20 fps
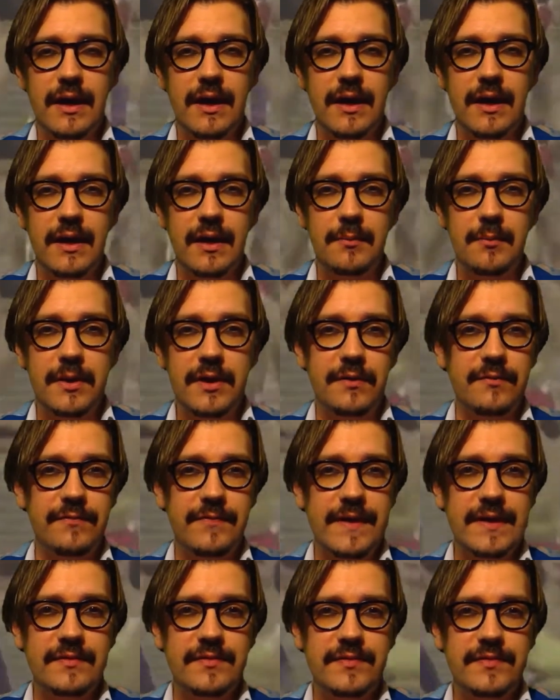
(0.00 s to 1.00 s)
I'm
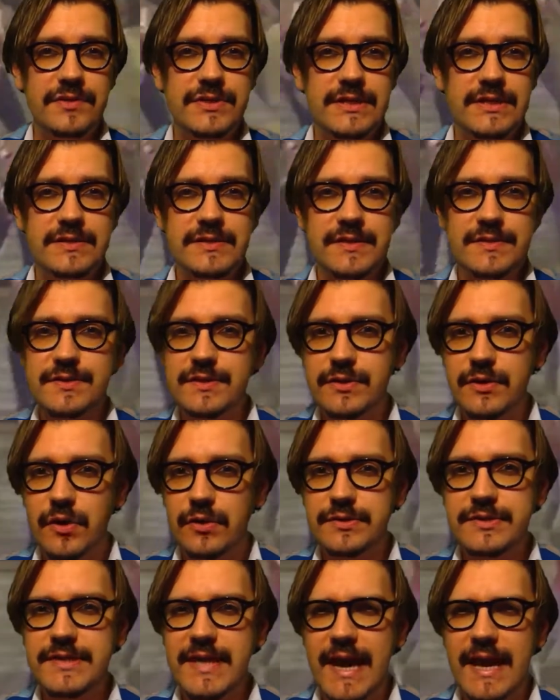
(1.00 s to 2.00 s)
convinced she does
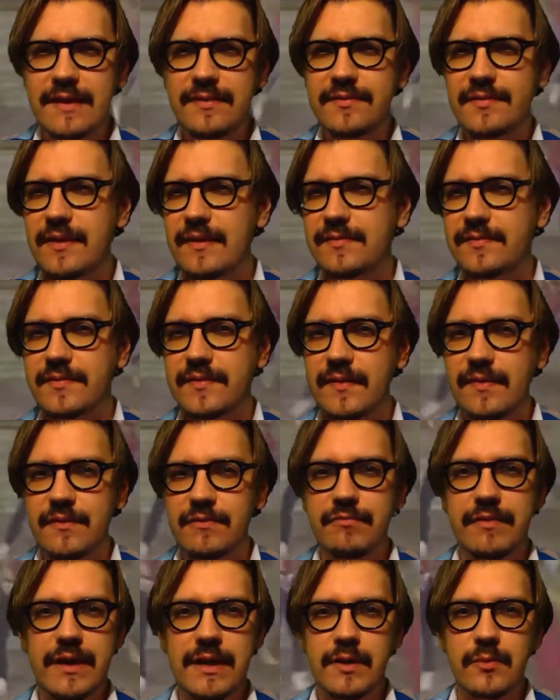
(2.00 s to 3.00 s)
not exist in the
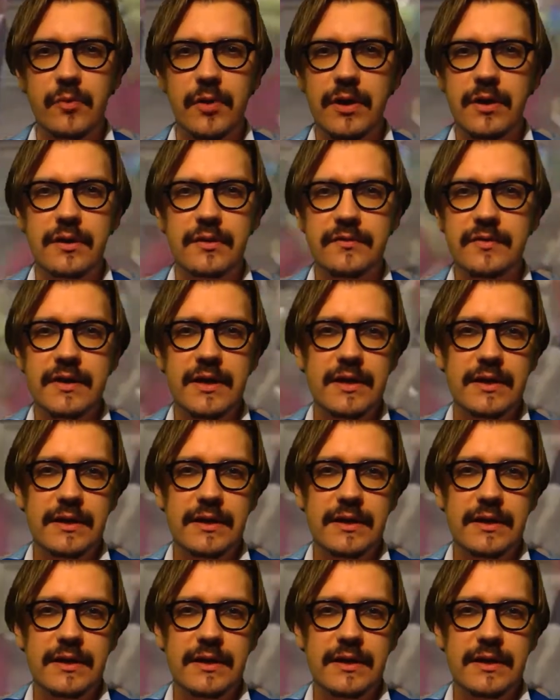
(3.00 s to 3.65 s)
real world.